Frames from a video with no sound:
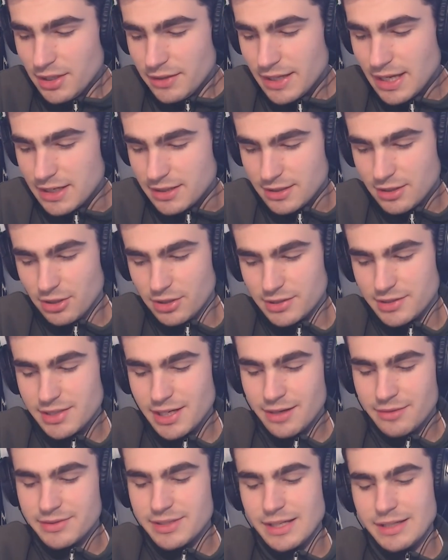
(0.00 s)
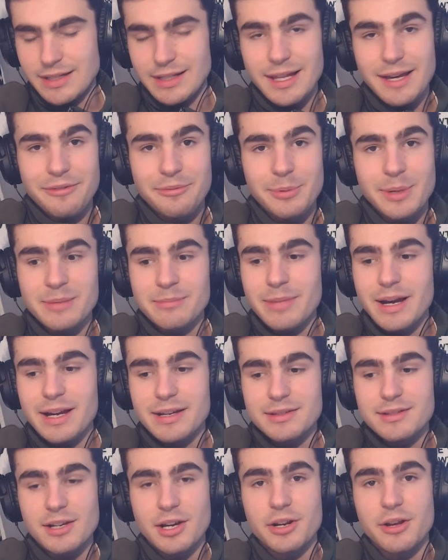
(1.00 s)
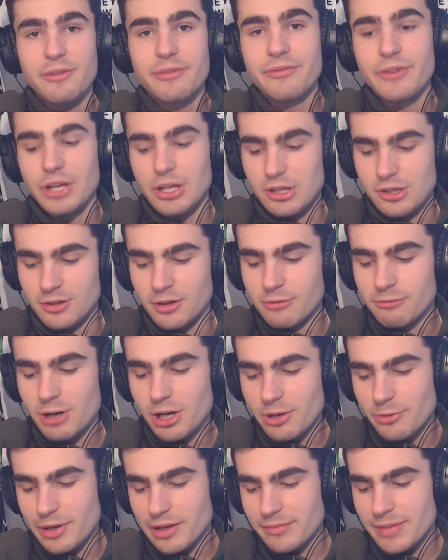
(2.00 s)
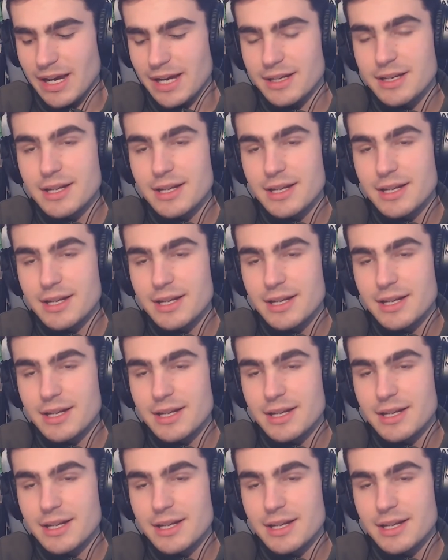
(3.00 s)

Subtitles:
Then Connor Townsend at left wing back, Darnell Furlong right wing back,